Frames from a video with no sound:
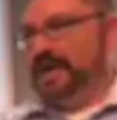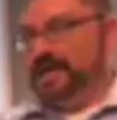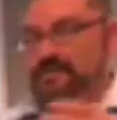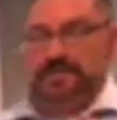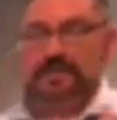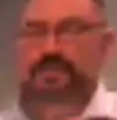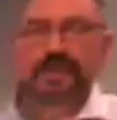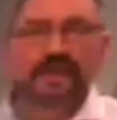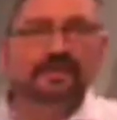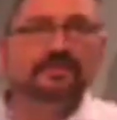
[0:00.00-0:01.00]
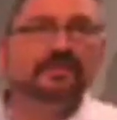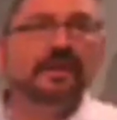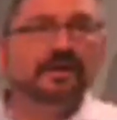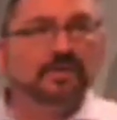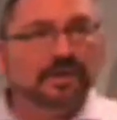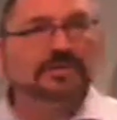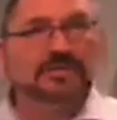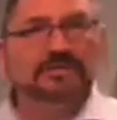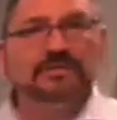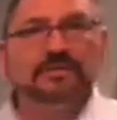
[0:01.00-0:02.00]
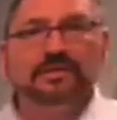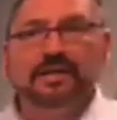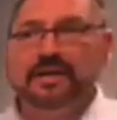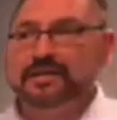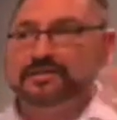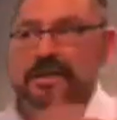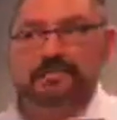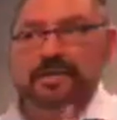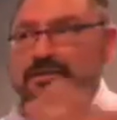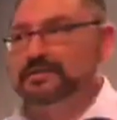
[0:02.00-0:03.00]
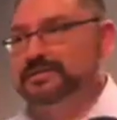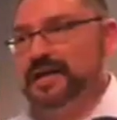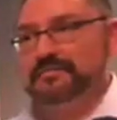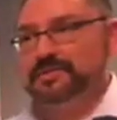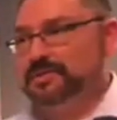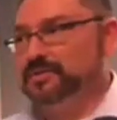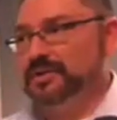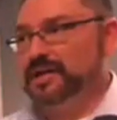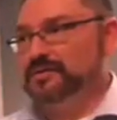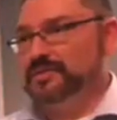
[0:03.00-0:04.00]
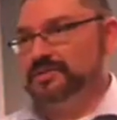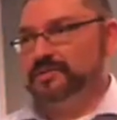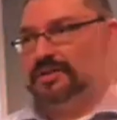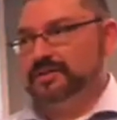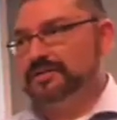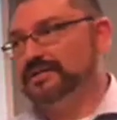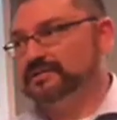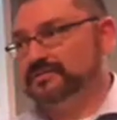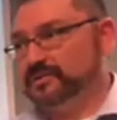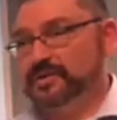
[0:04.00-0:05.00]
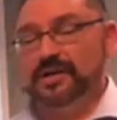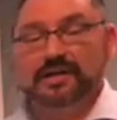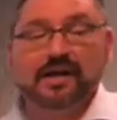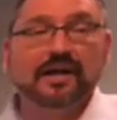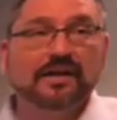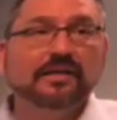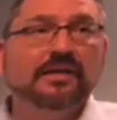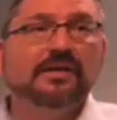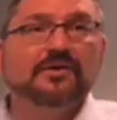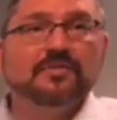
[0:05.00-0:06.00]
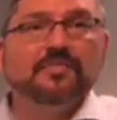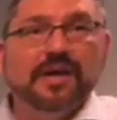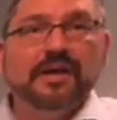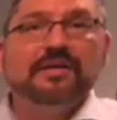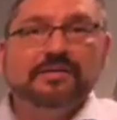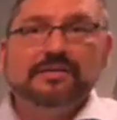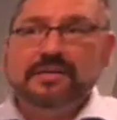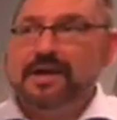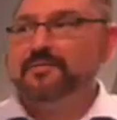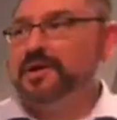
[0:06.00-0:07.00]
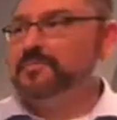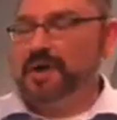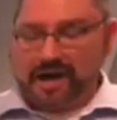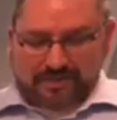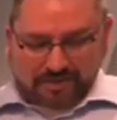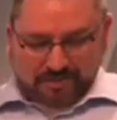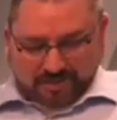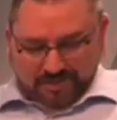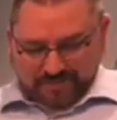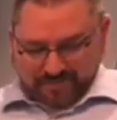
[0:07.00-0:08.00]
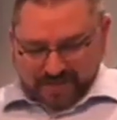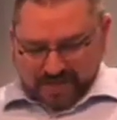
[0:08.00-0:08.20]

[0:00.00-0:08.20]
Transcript: I was able to answer that question, and it's not because I'm so great, but it's because I serve a great God who made that way possible.